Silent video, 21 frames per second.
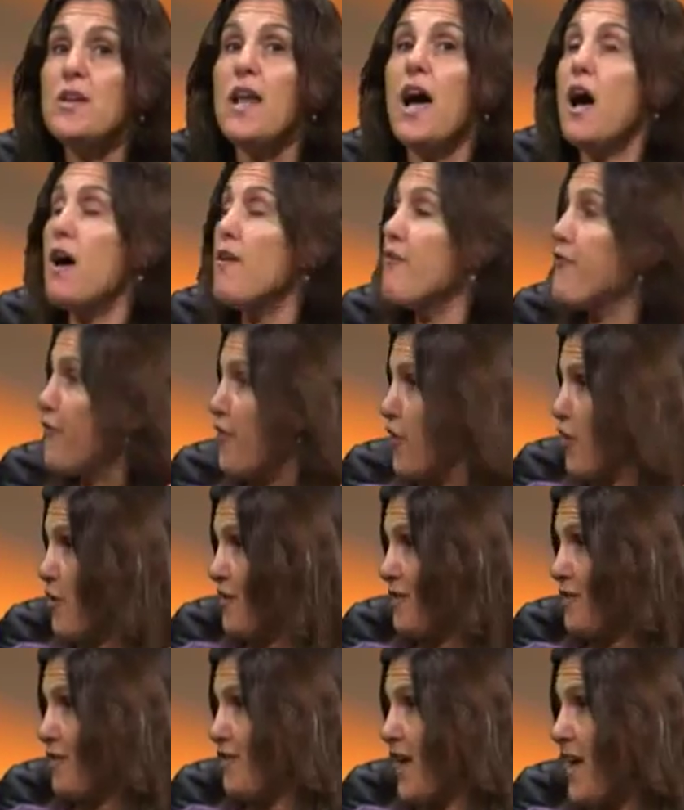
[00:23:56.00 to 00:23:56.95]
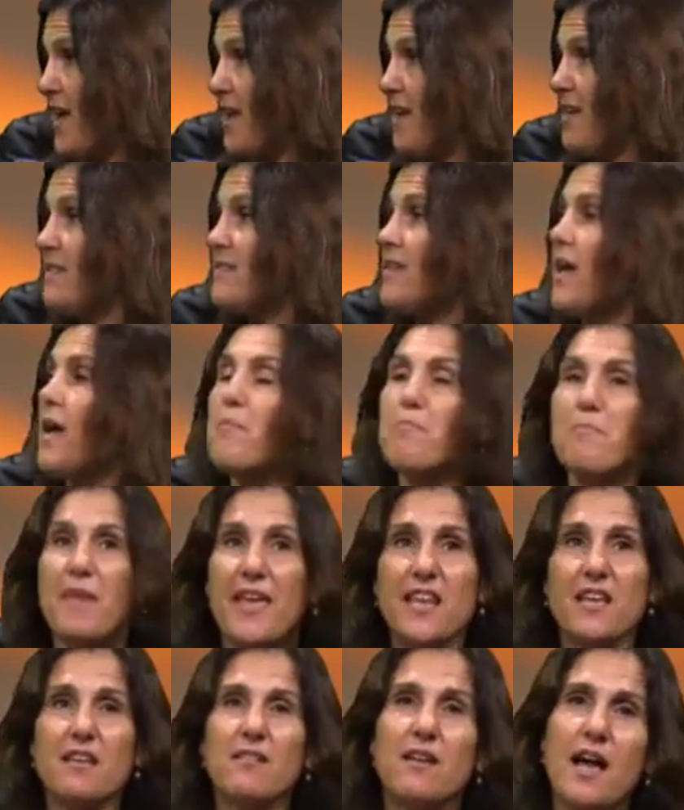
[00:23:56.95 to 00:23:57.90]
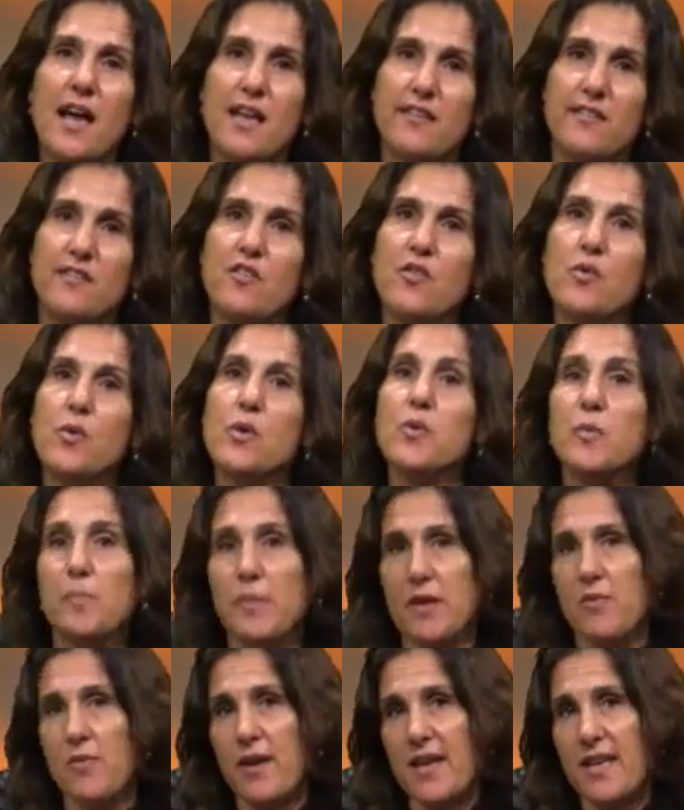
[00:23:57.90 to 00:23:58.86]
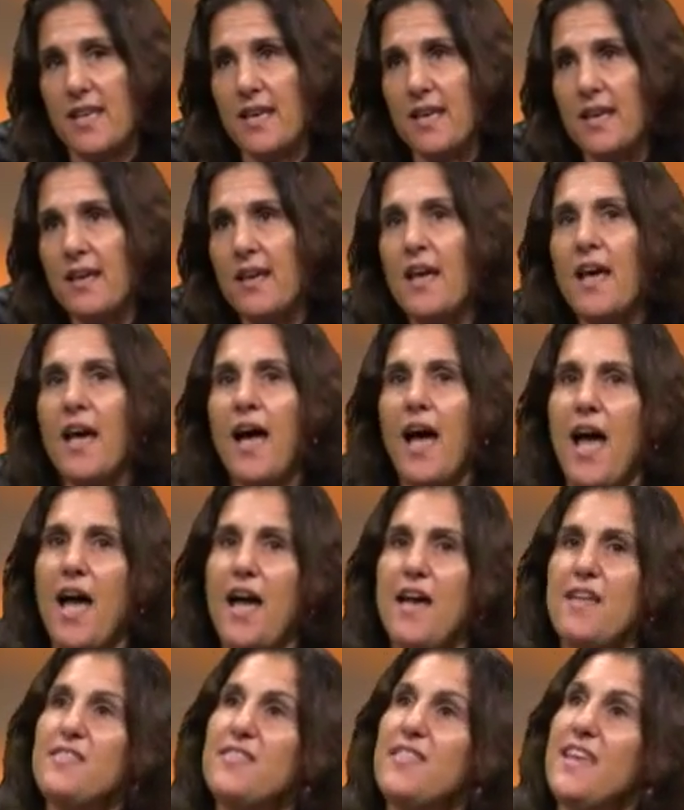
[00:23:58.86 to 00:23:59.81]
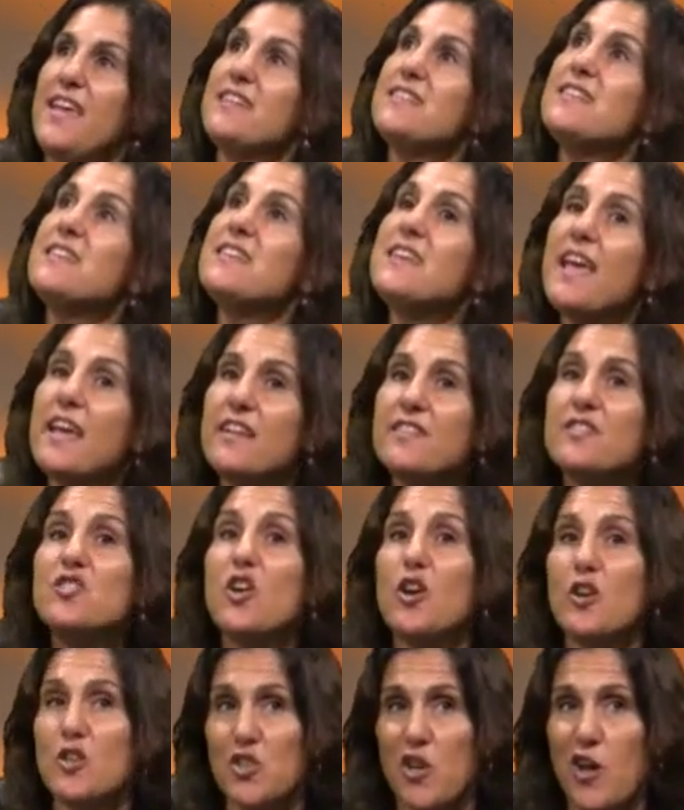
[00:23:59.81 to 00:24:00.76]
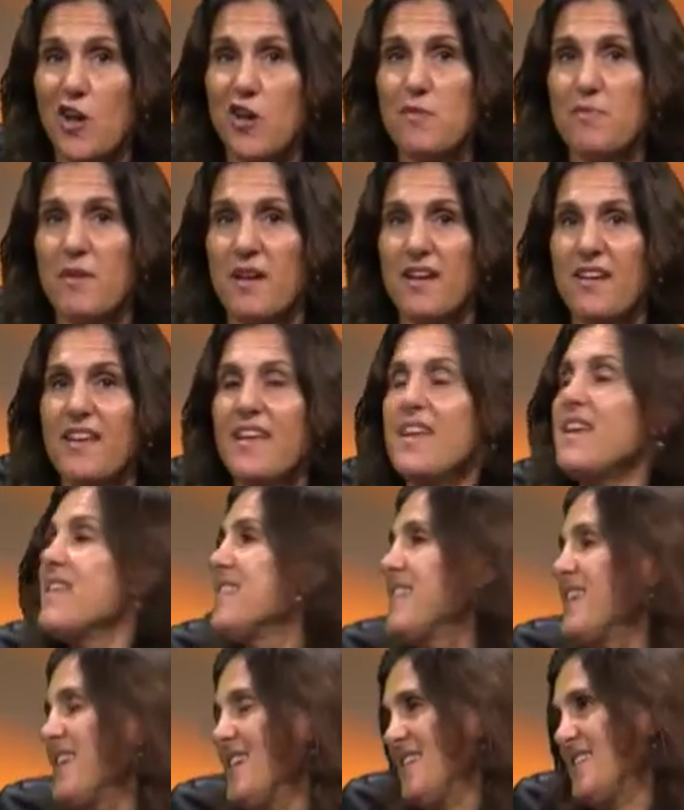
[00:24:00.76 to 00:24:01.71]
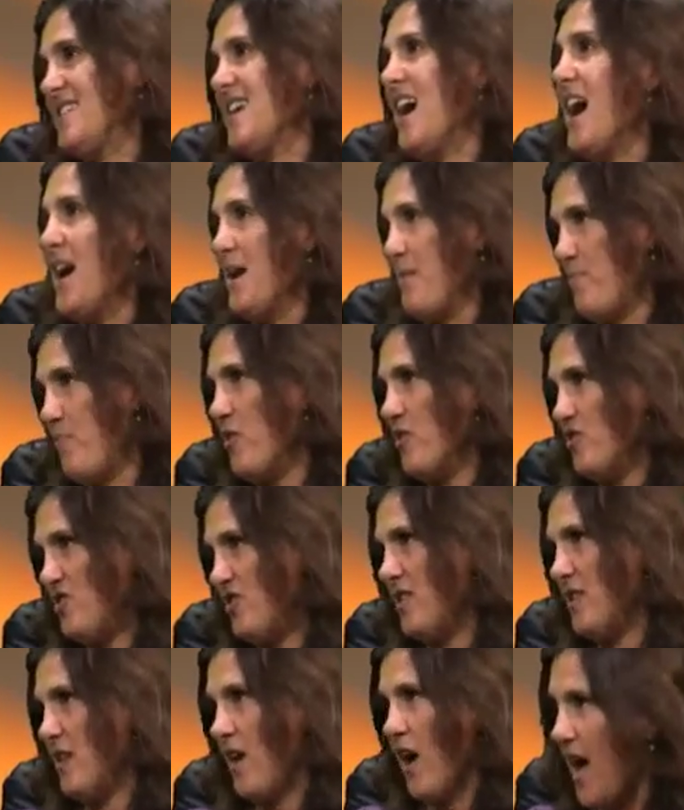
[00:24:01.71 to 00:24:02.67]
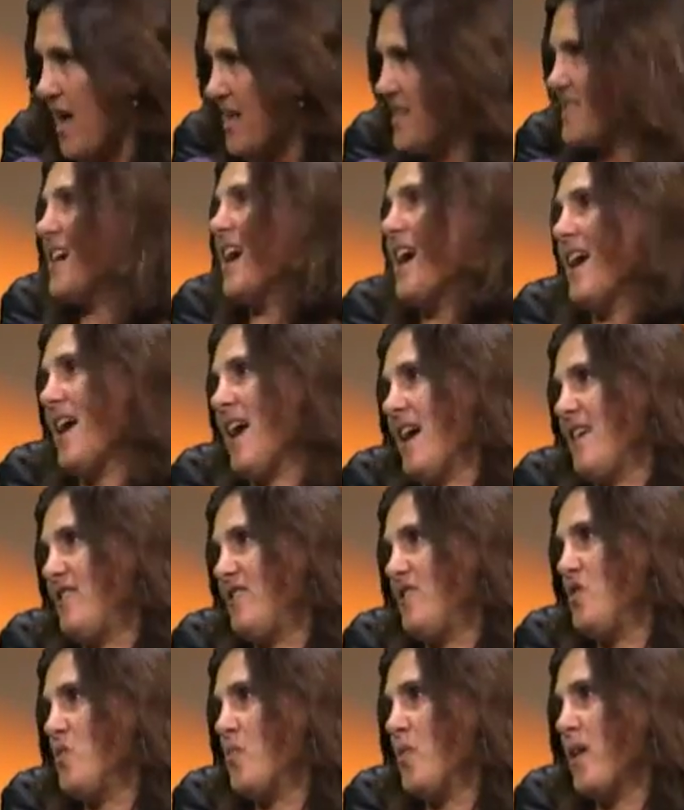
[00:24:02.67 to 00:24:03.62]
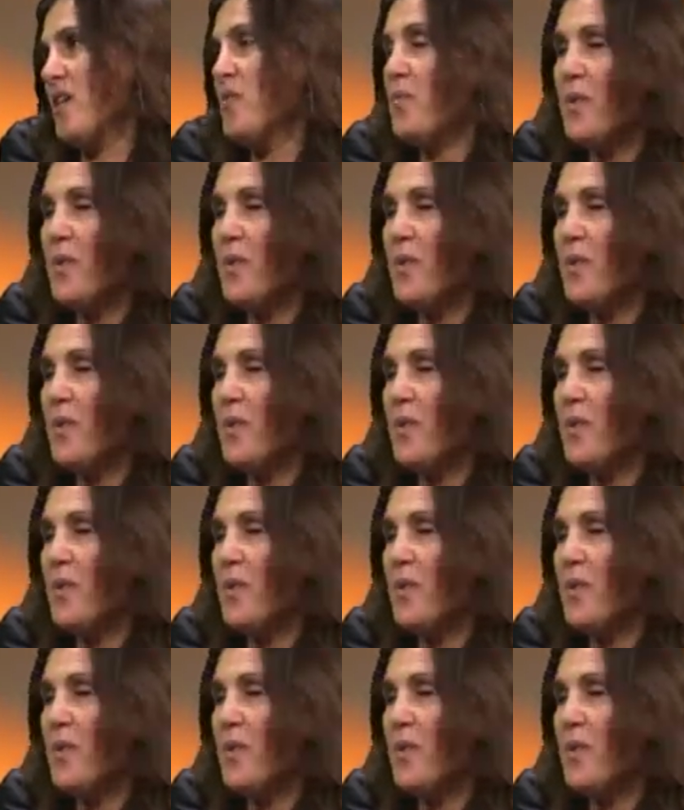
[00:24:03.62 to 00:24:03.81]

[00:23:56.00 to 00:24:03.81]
our first phase, our medical ICU will be ready. And then next October, the entire ICU wing. We